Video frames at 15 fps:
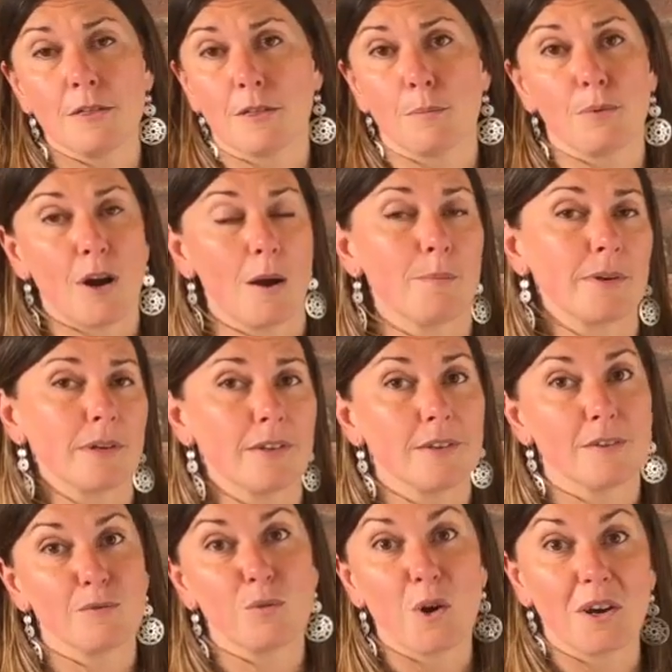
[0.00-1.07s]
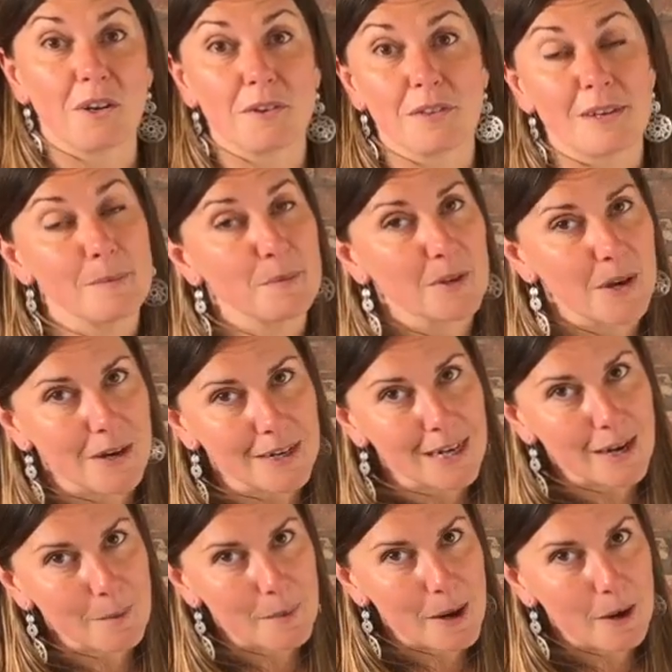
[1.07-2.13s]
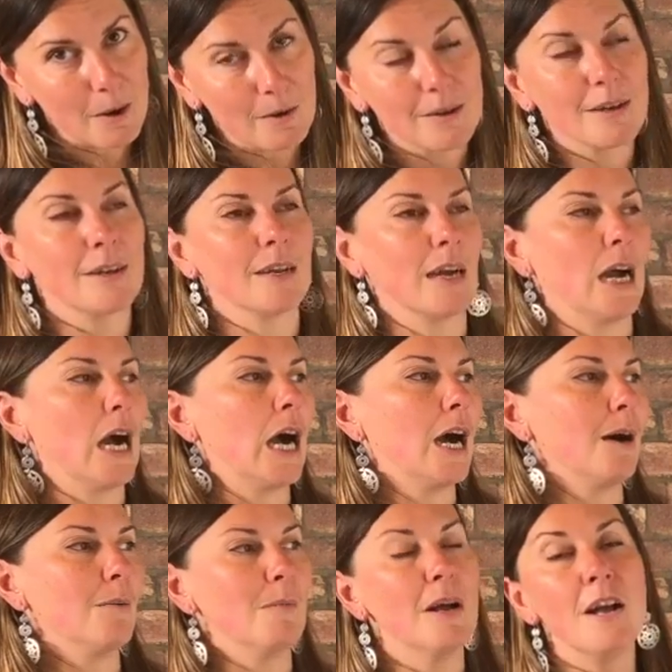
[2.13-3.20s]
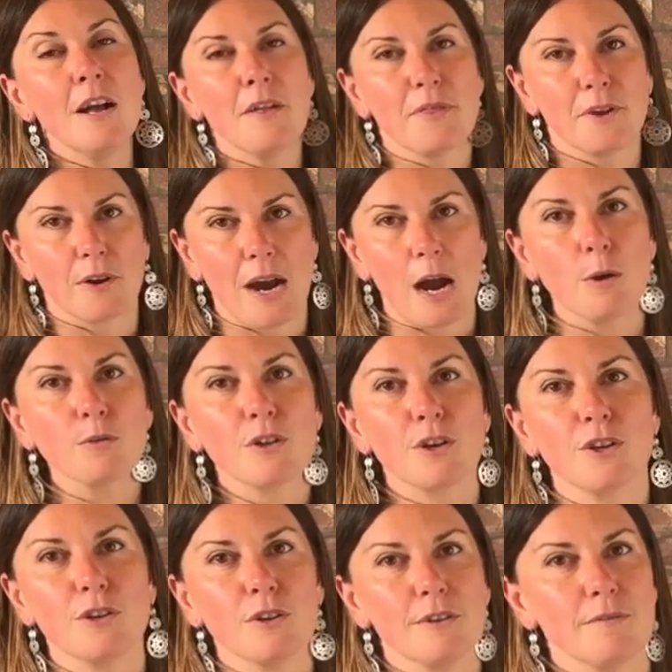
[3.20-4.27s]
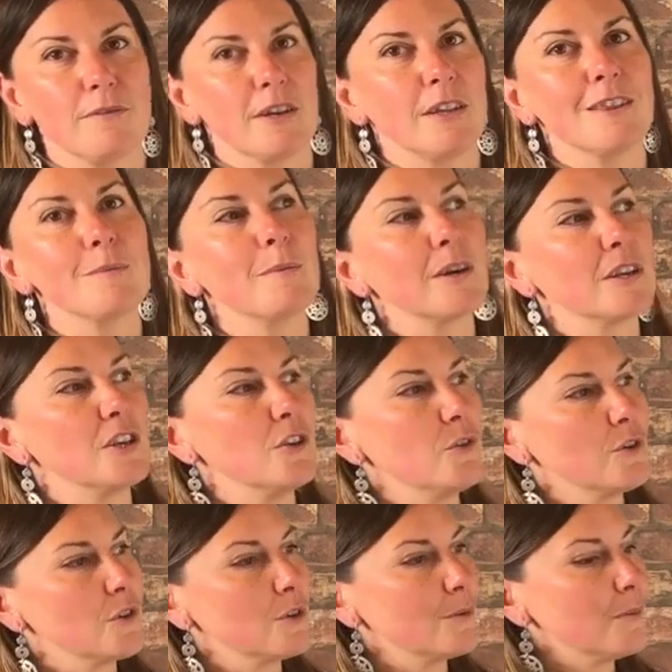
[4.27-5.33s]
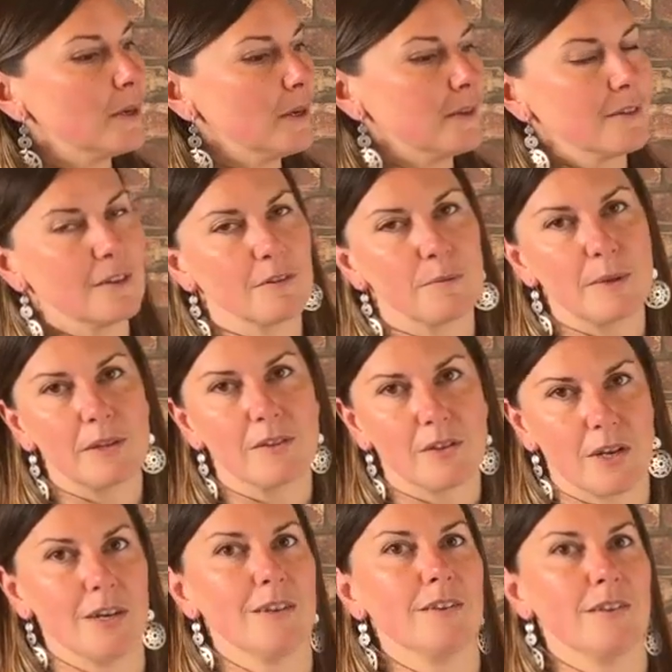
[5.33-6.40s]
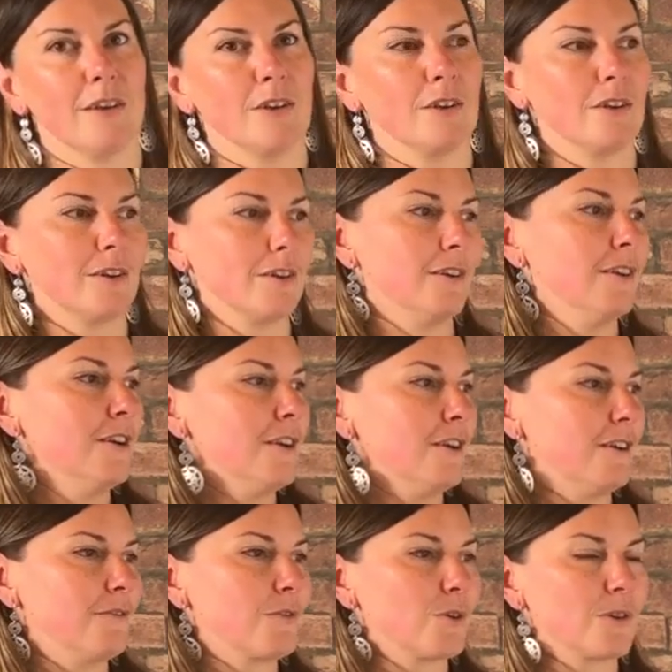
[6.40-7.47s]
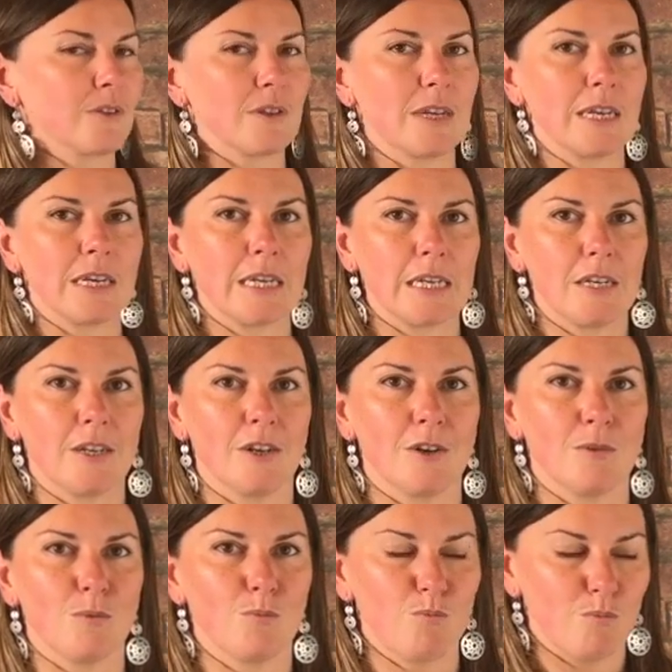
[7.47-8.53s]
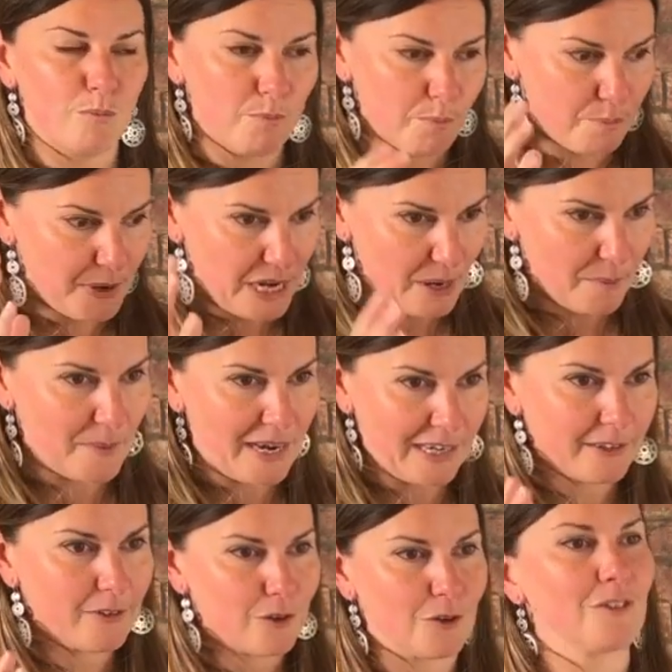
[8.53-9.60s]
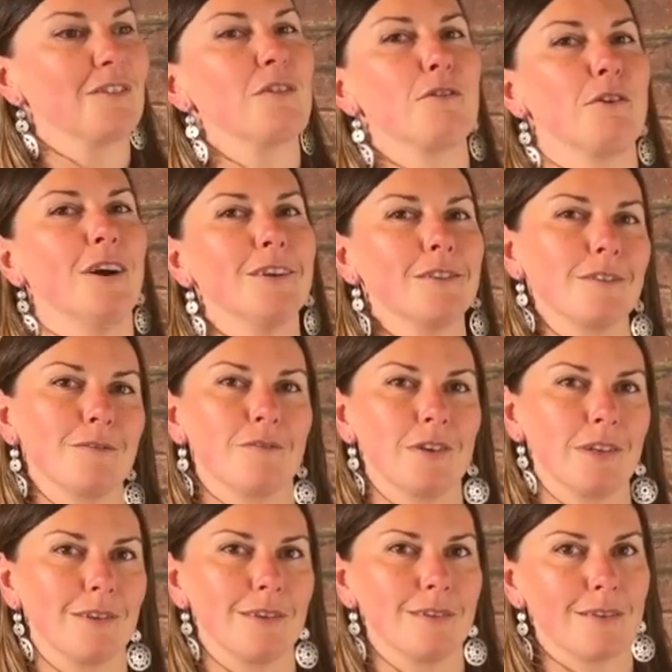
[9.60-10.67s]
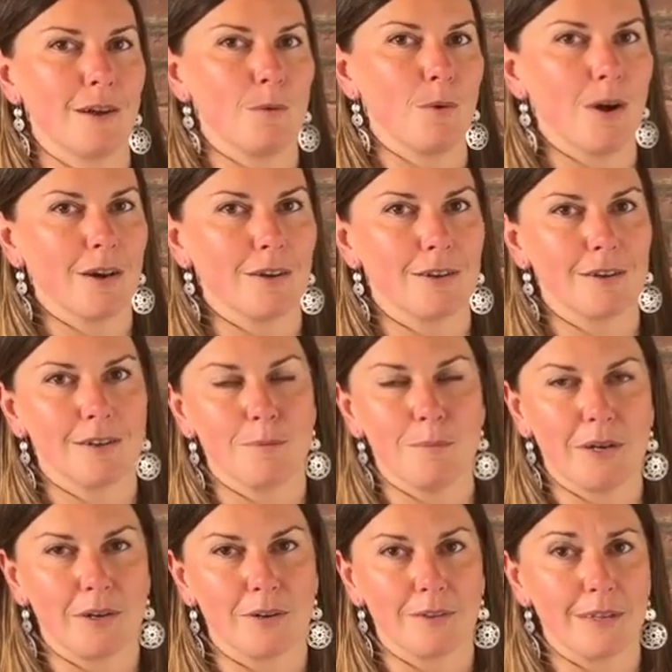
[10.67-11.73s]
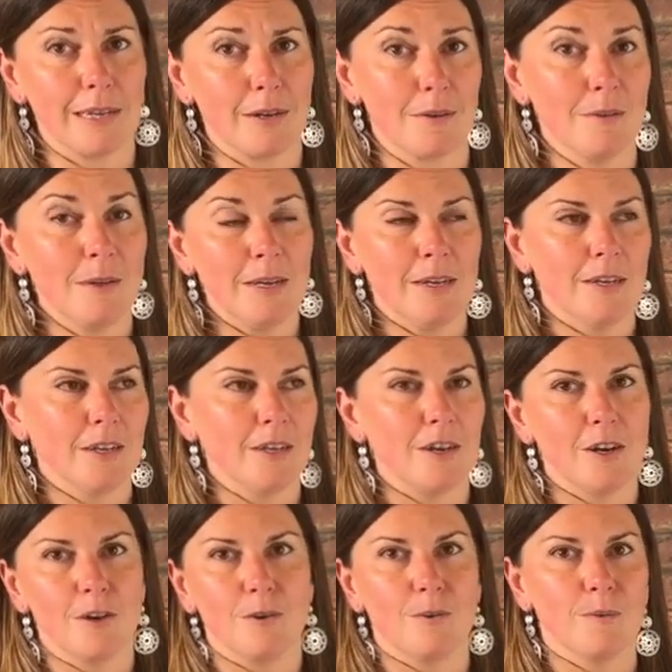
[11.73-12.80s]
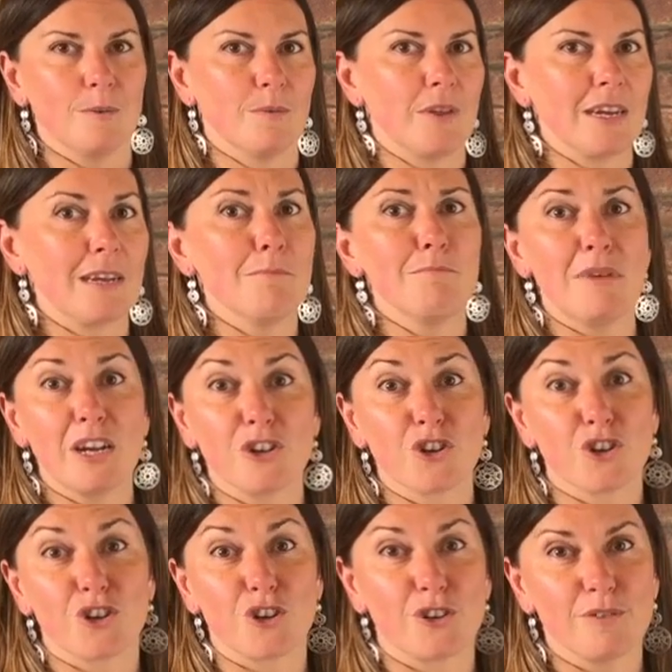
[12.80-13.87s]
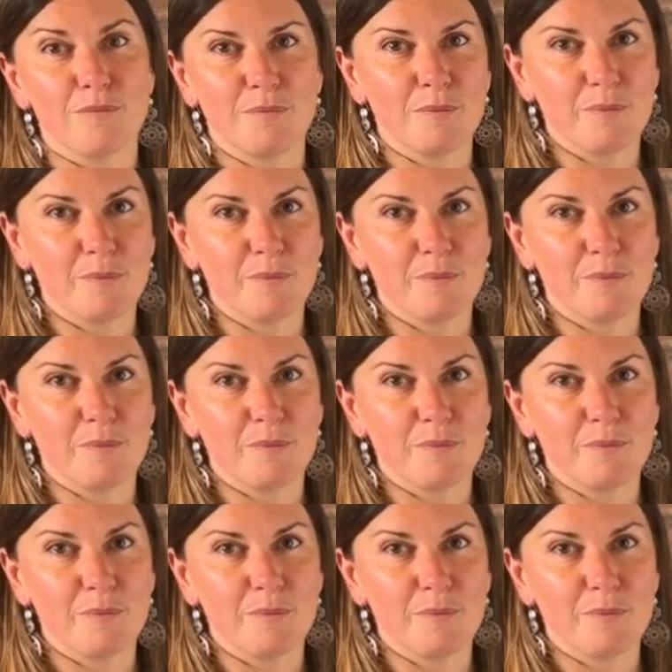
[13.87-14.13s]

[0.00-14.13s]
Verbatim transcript: the properties of water that I'm talking about. Um, they're out there, you can find them on YouTube. There have been studies done on, of course, like, you know, beaming certain thoughts and feelings at water, and apparently, you know, they can measure